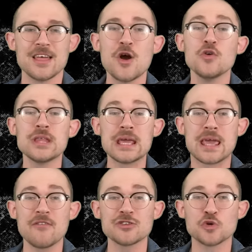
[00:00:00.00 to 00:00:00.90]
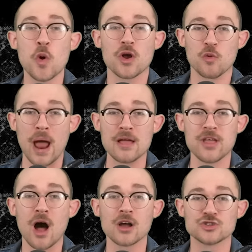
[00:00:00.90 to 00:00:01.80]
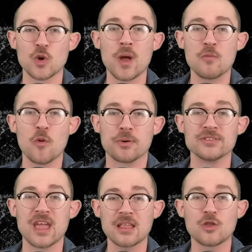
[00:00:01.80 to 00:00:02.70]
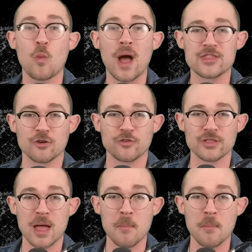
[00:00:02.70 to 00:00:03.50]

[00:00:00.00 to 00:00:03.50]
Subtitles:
only give it to a groundhog so it will predict the weather for them.